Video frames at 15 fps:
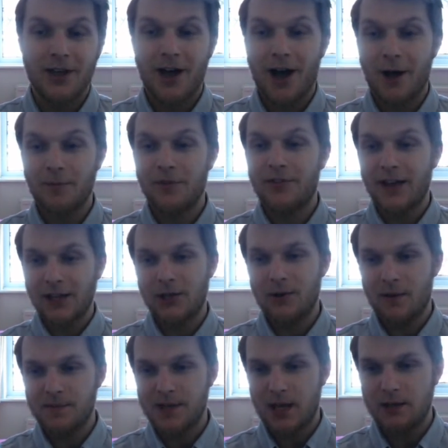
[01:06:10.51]
Thank you,
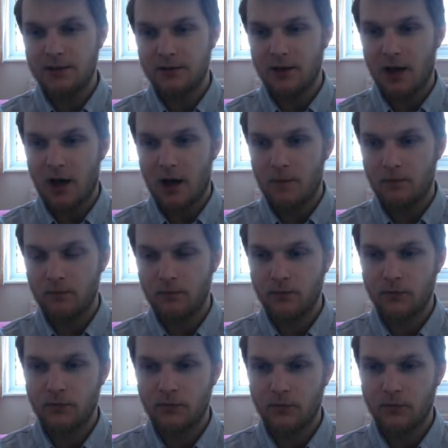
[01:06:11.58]
MZ.